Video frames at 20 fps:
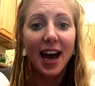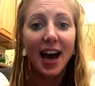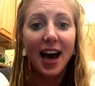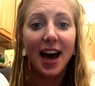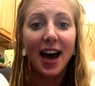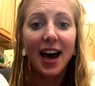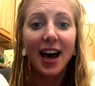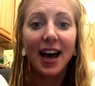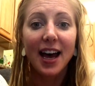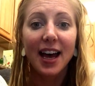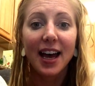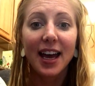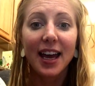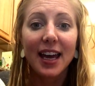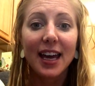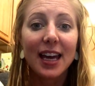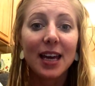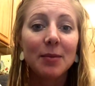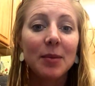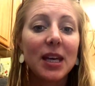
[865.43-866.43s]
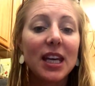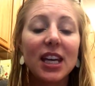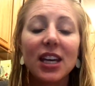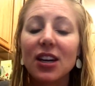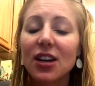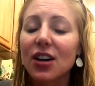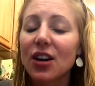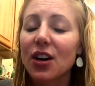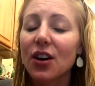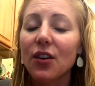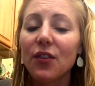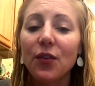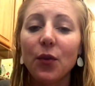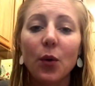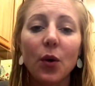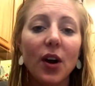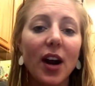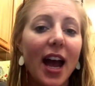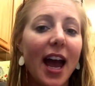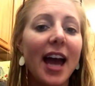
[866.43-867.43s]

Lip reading: I am here for